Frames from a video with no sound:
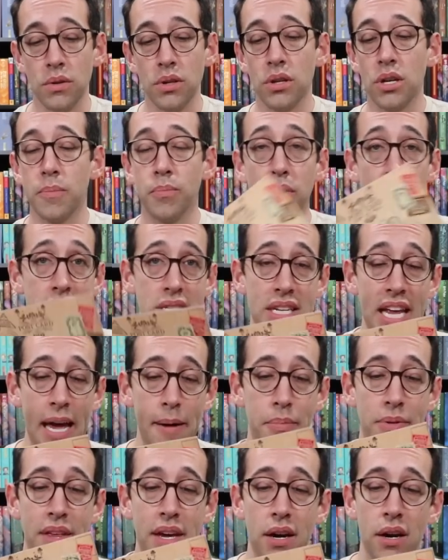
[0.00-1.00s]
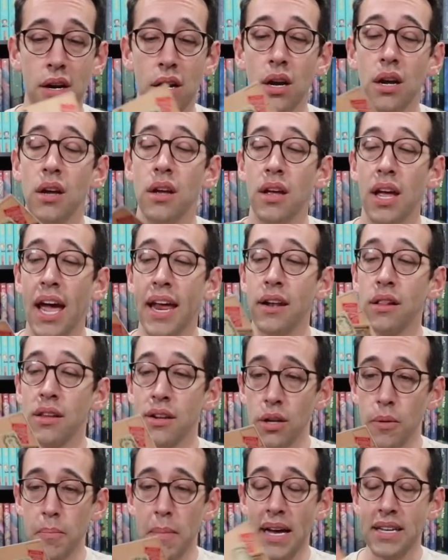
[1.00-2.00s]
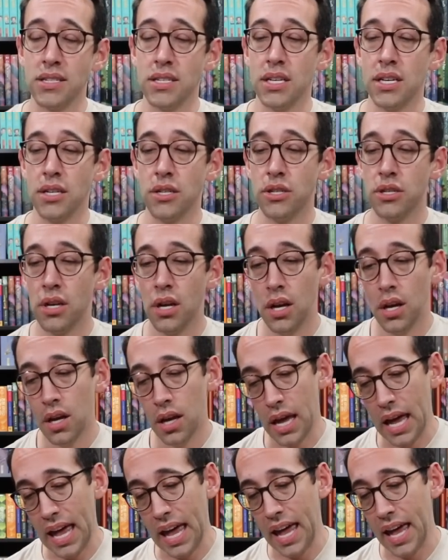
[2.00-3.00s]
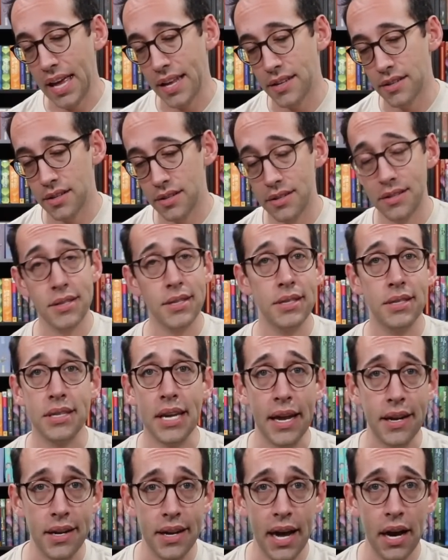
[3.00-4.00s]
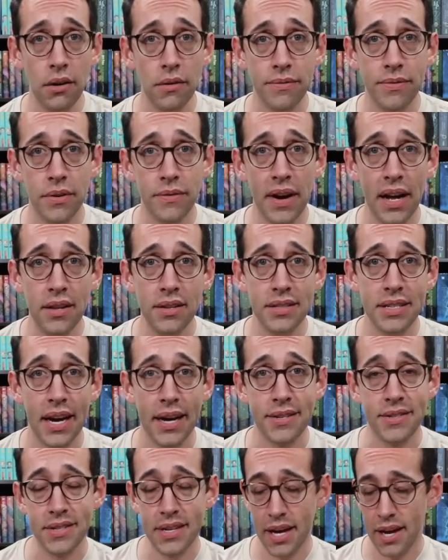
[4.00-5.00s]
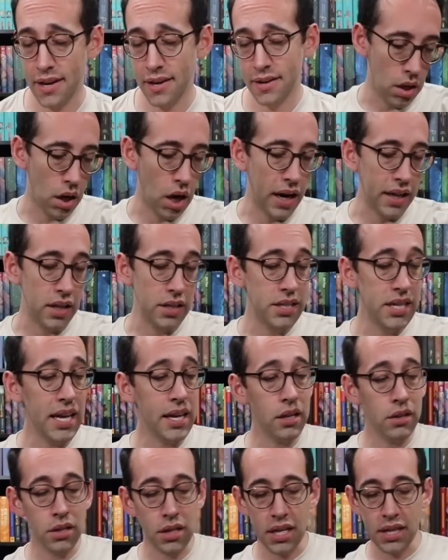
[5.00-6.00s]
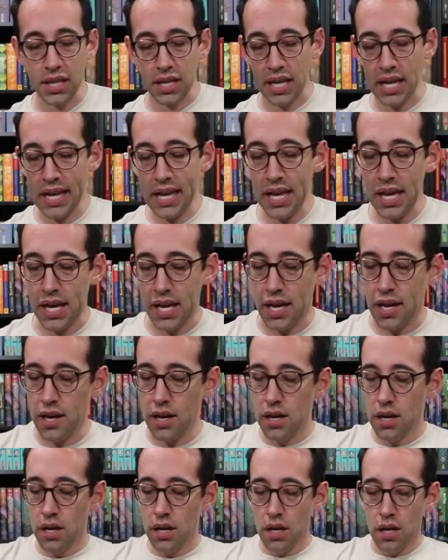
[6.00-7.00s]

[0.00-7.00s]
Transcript: You could put a stamp there and a little message and send it out for Valentine's Day. All right, let's take a look at the key.